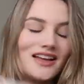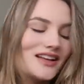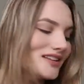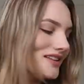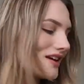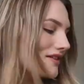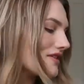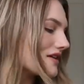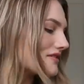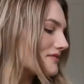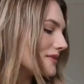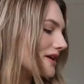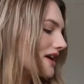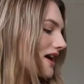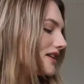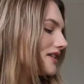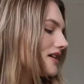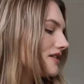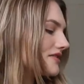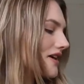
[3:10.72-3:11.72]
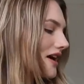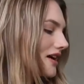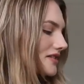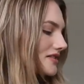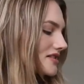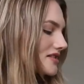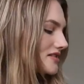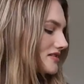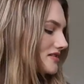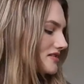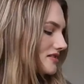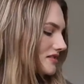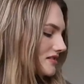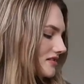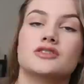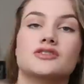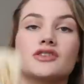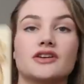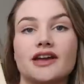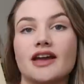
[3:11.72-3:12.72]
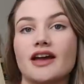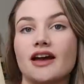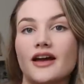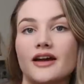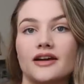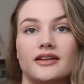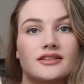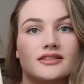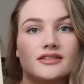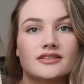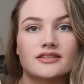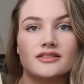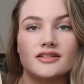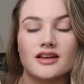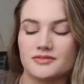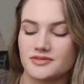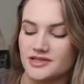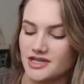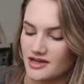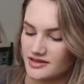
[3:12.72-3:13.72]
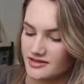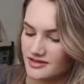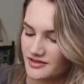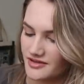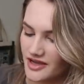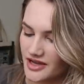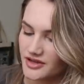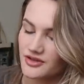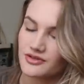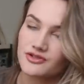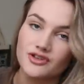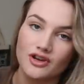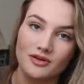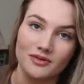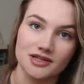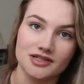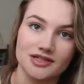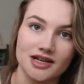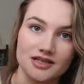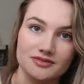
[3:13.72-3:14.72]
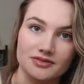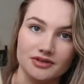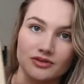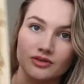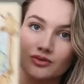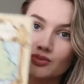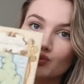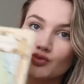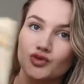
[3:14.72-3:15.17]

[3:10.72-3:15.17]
Love that for me. I love calendars. So yeah, obsessed. Thank you so much, Tazmyn.